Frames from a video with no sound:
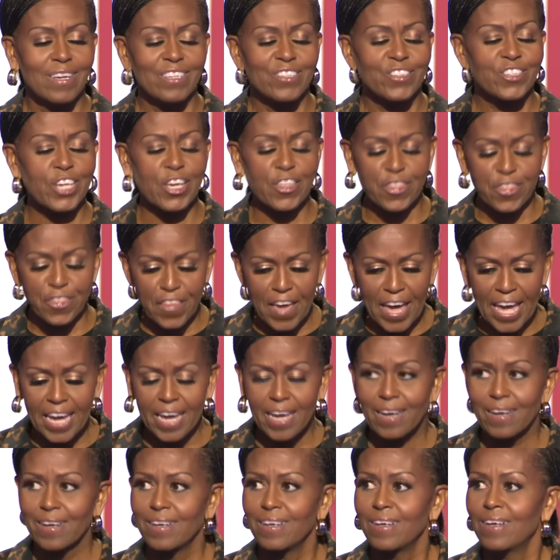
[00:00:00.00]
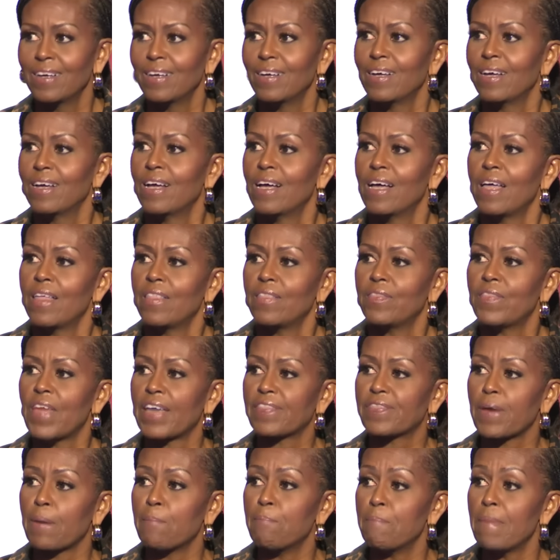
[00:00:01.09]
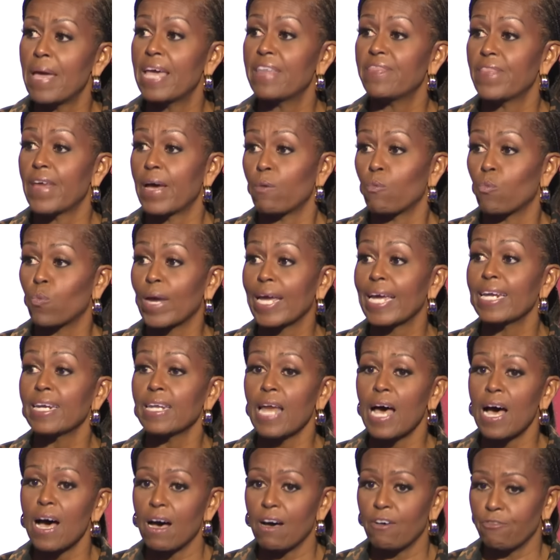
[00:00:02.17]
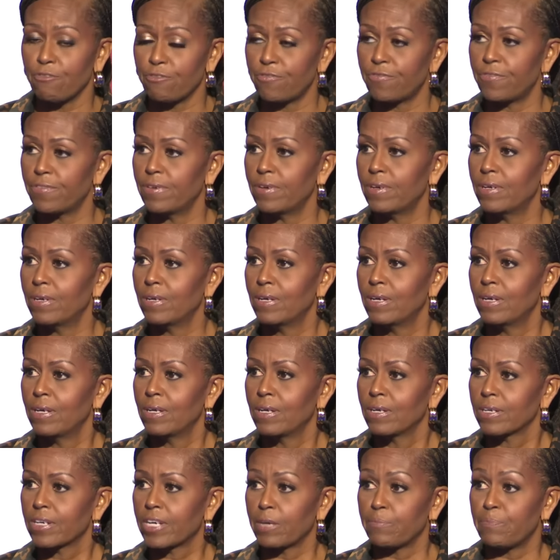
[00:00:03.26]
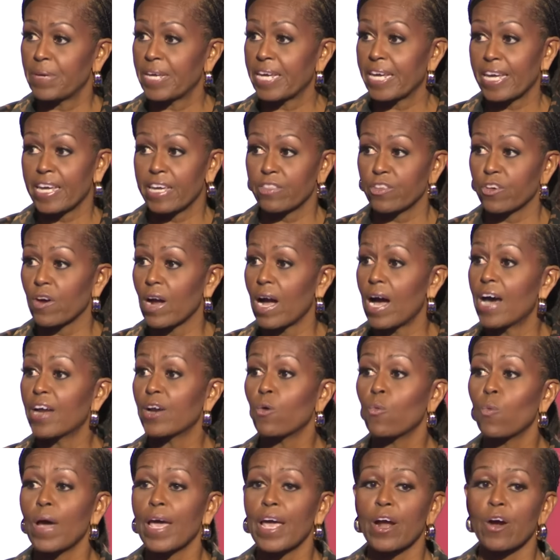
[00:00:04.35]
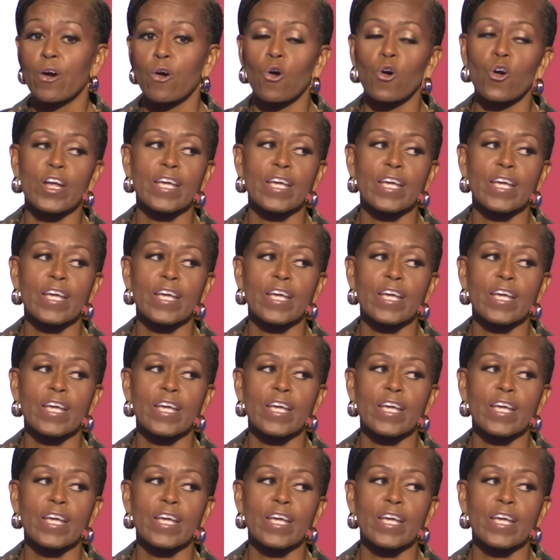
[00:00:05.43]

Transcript: to think that the men that we love could be either unaware or